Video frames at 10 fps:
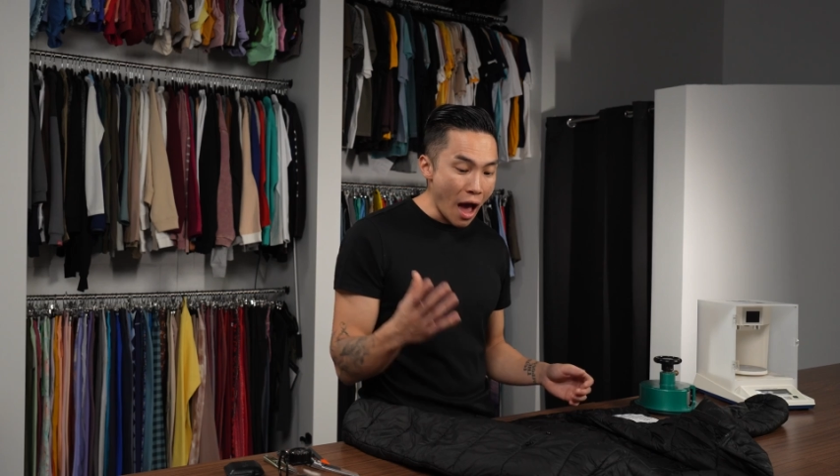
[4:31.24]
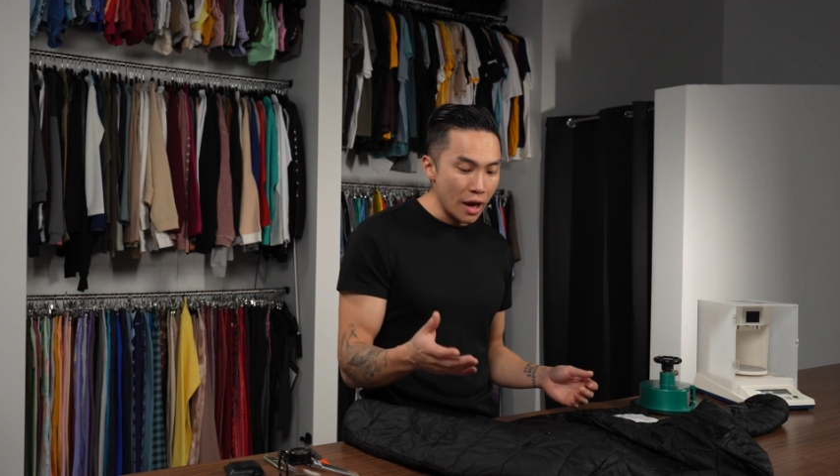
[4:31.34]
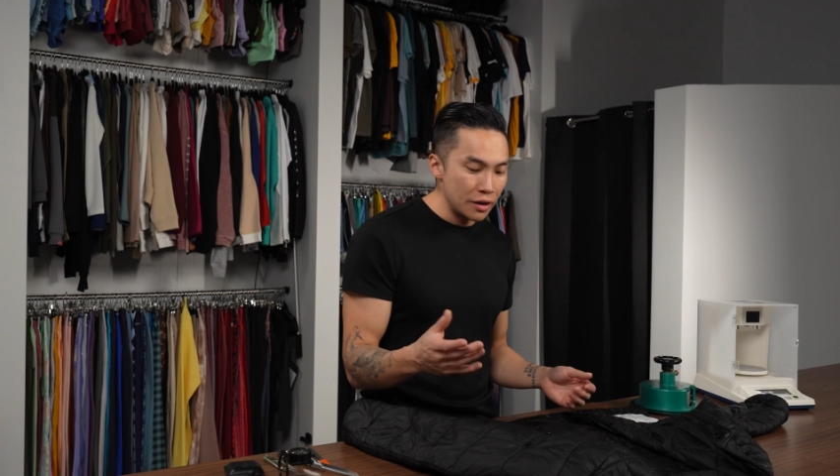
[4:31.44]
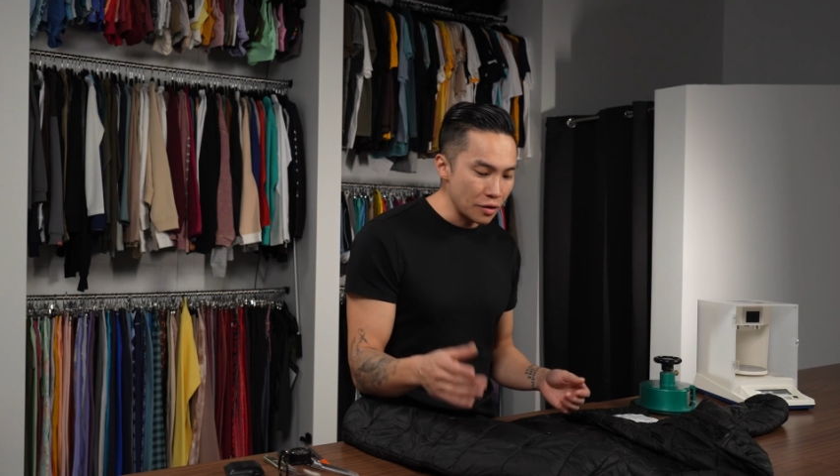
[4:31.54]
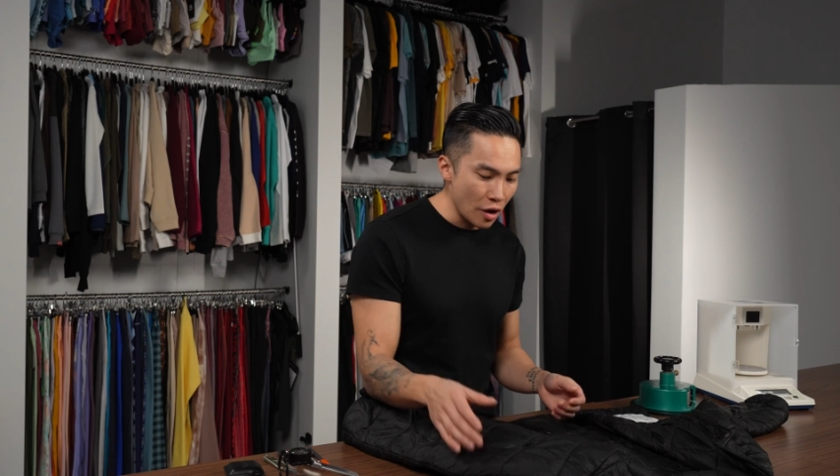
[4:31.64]

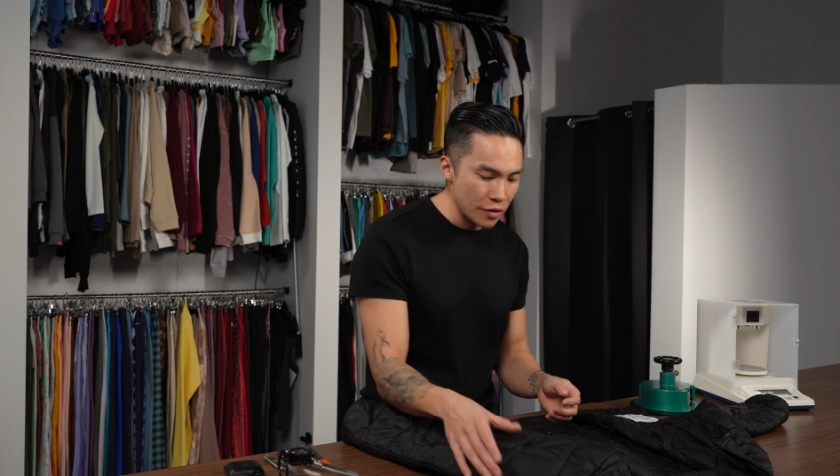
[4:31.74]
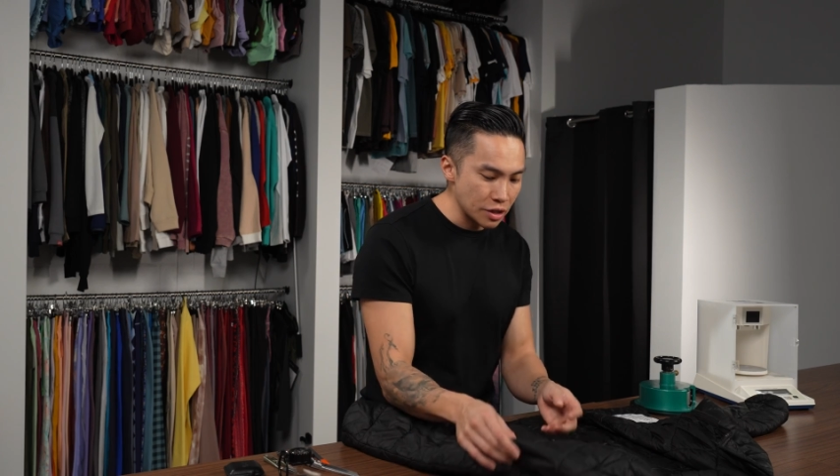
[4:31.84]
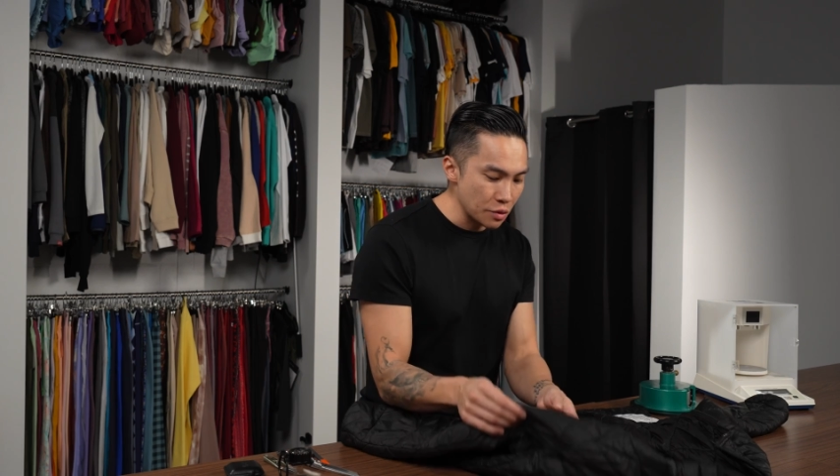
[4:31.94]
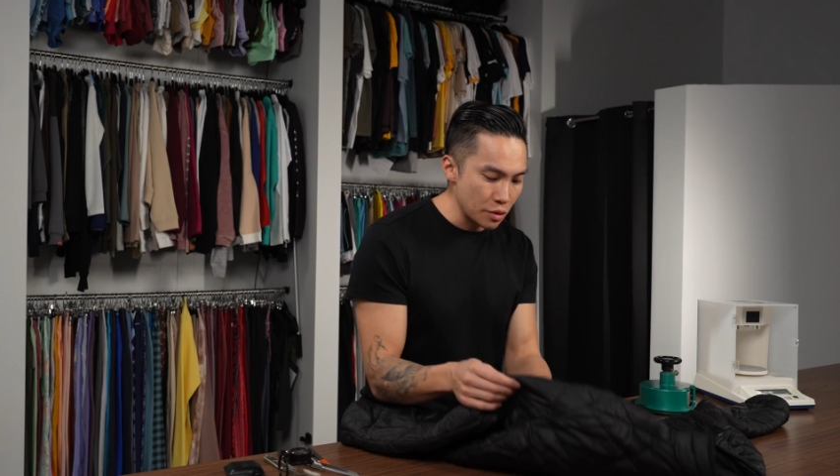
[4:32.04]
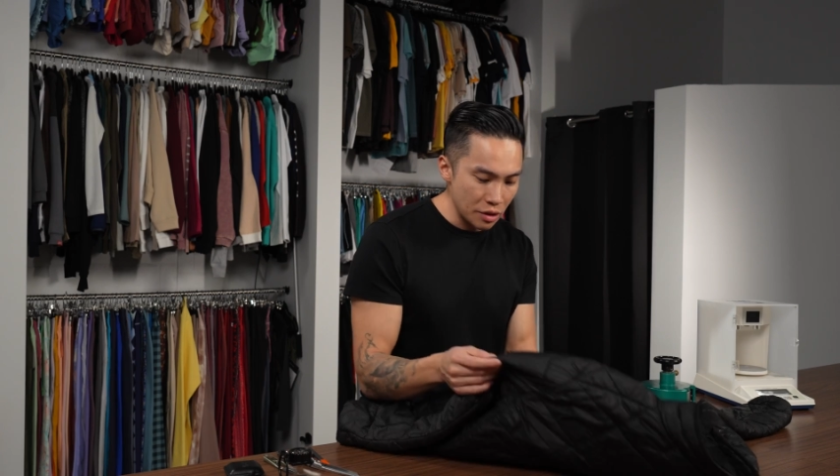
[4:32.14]
And
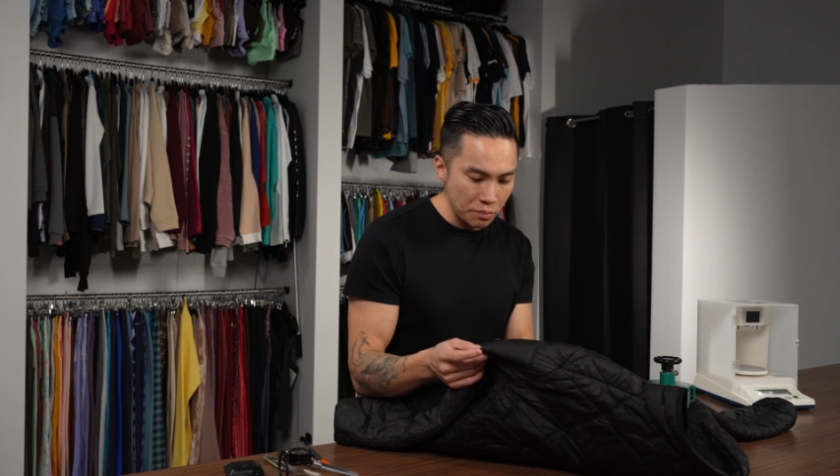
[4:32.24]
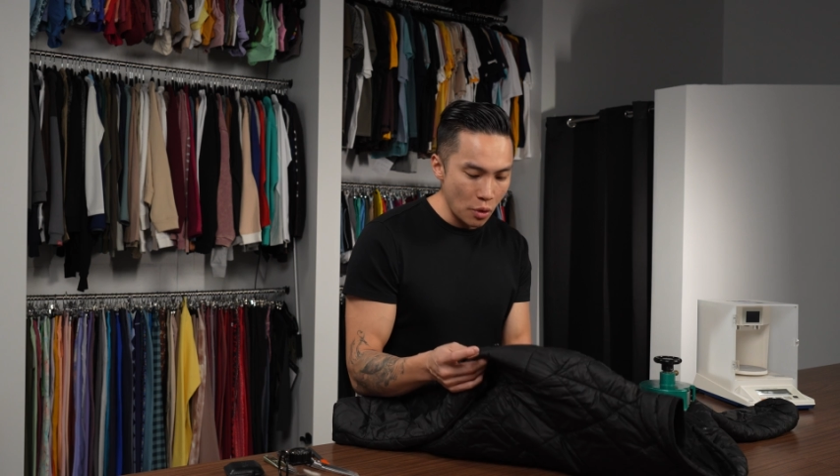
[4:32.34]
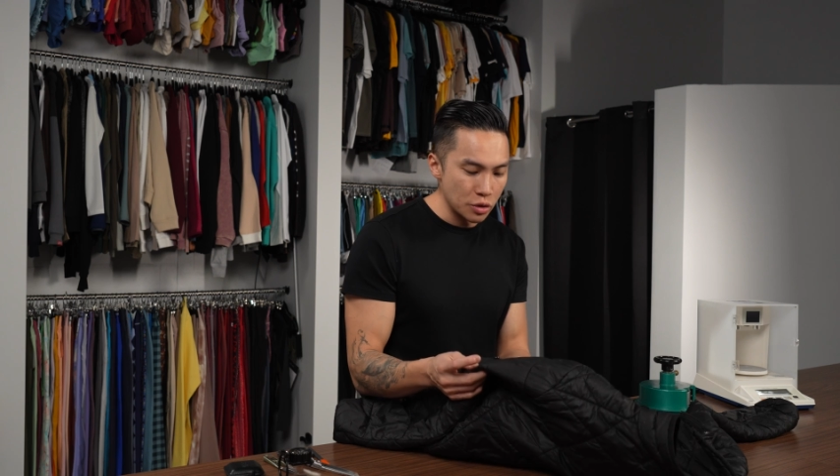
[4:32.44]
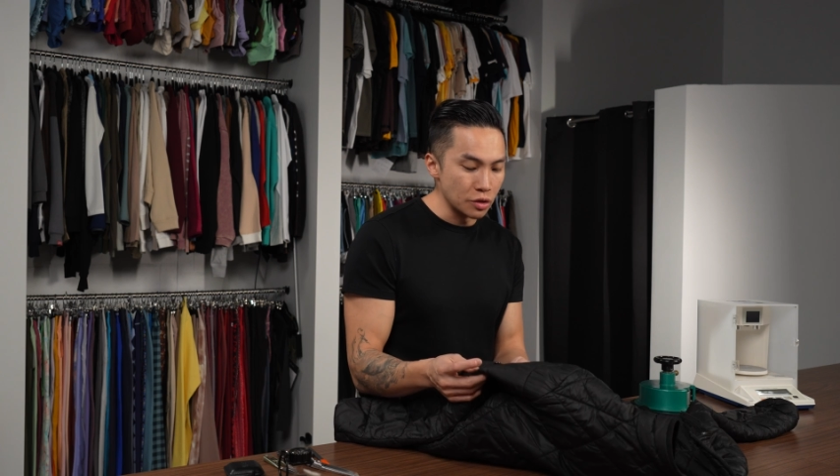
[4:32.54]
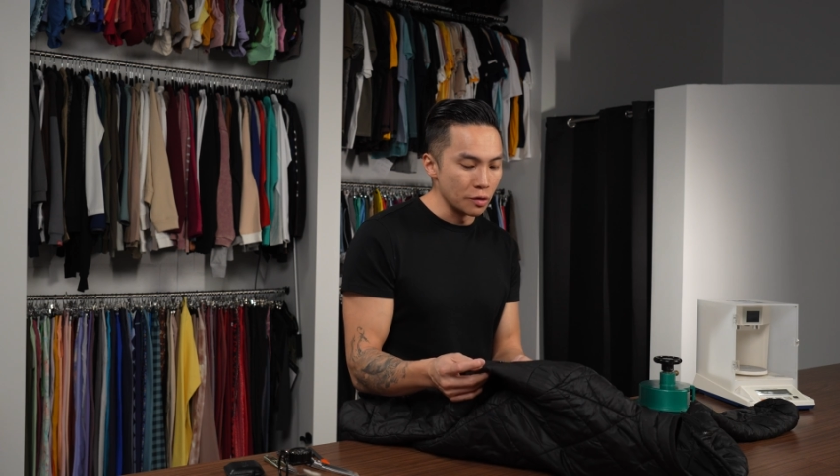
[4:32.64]
obviously with
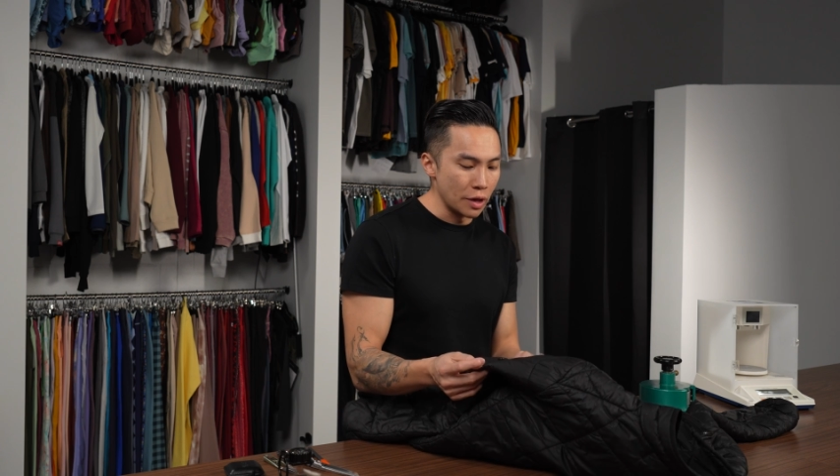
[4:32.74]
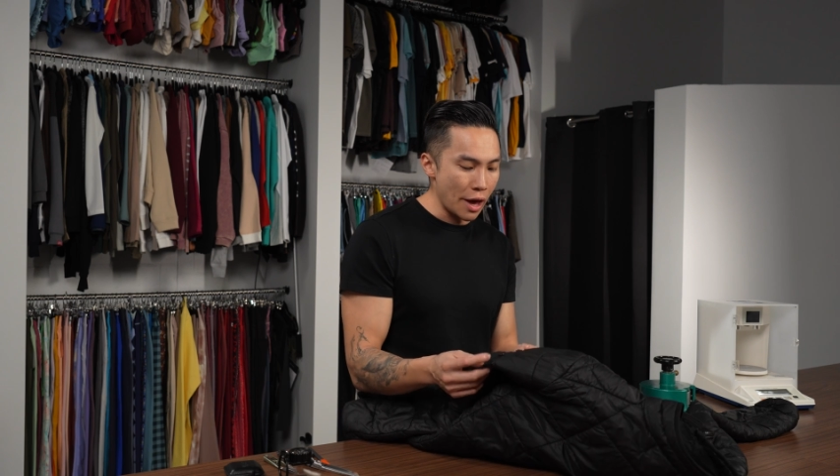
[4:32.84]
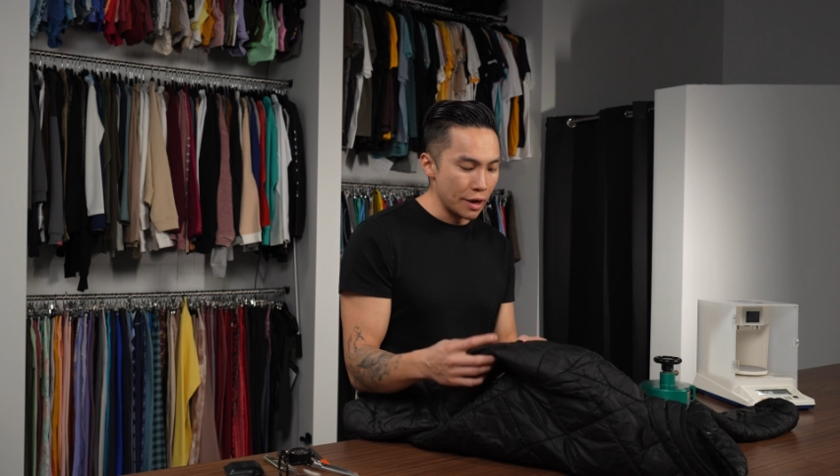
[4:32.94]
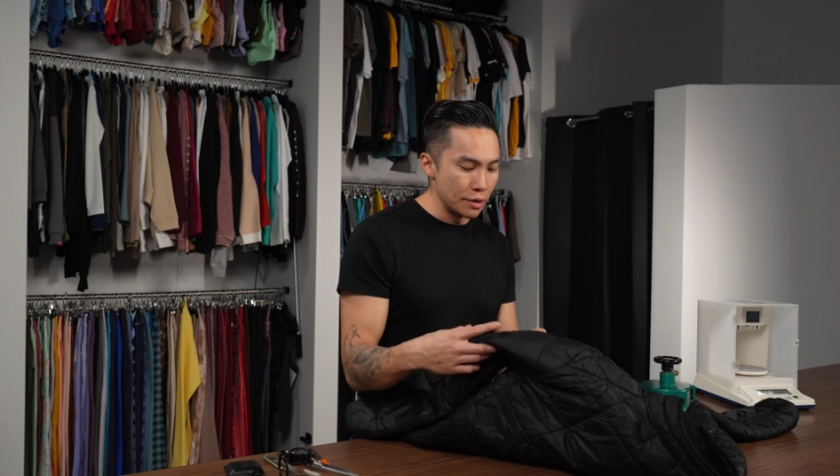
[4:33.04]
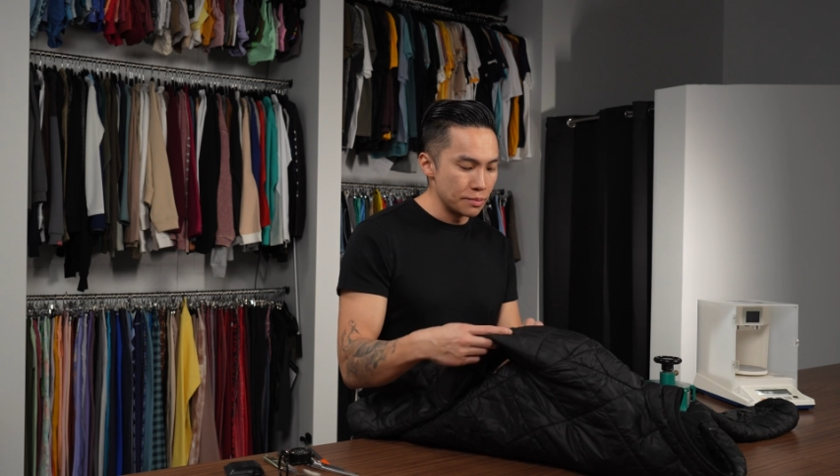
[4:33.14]
most Stone
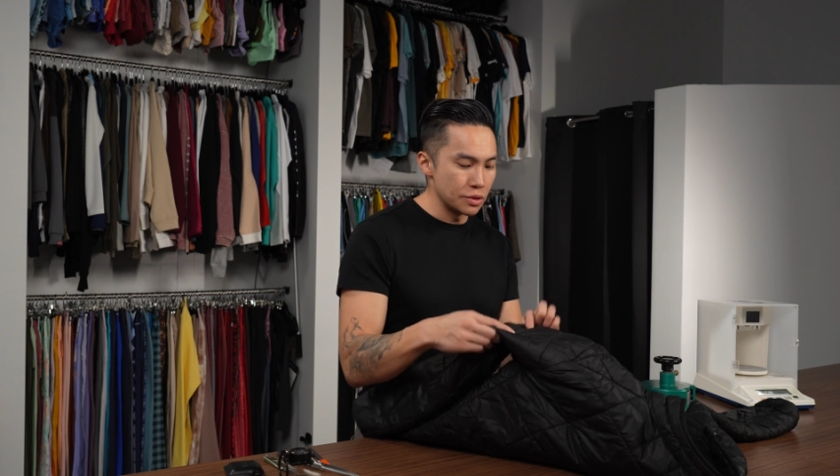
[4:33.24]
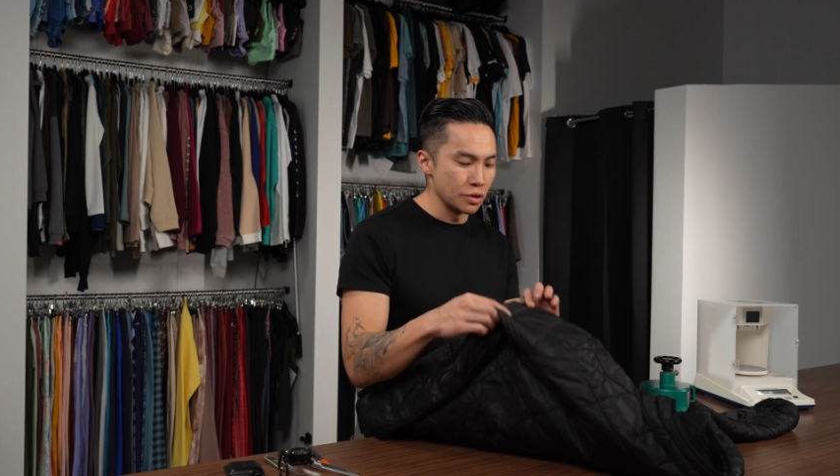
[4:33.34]
Island items,